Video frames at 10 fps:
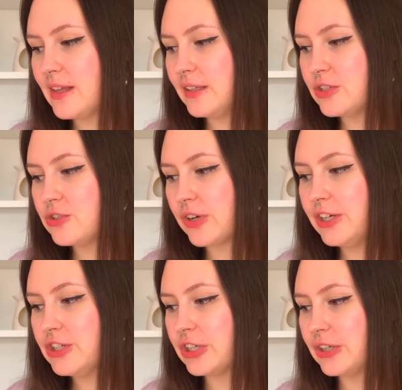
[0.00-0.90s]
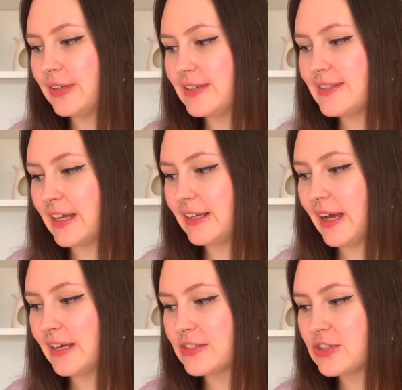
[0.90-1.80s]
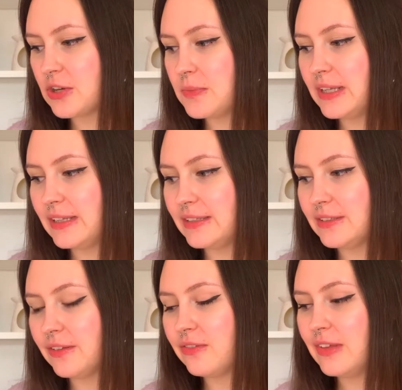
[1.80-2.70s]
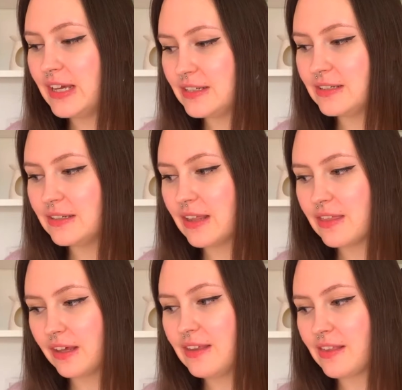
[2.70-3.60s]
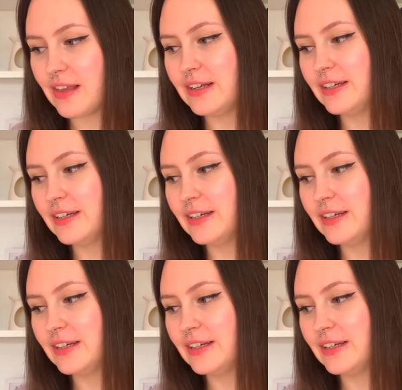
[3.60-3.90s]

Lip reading: illustration is that it has so many little hidden things in